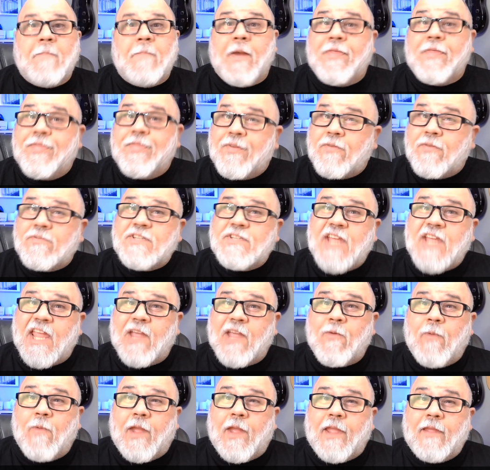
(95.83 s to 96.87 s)
My third
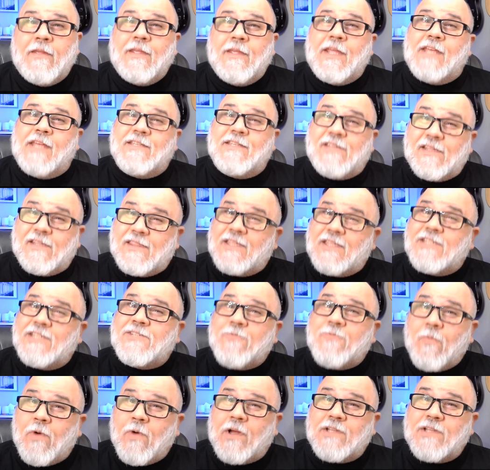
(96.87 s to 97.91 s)
takeaway is that
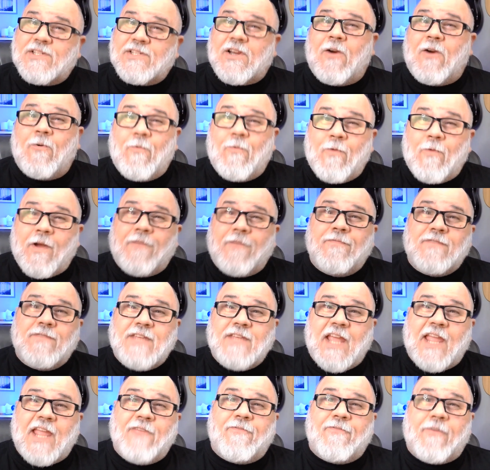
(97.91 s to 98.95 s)
this was a rough
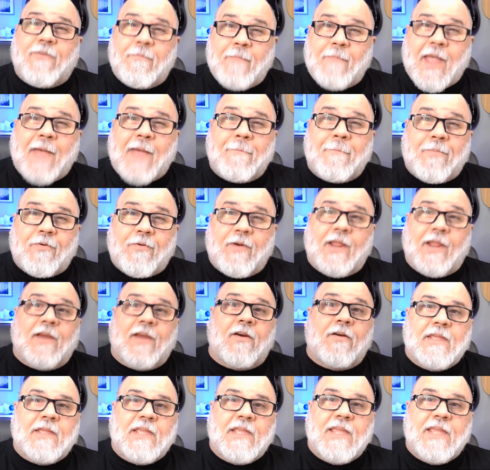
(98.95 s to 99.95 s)
day for Matt Prater.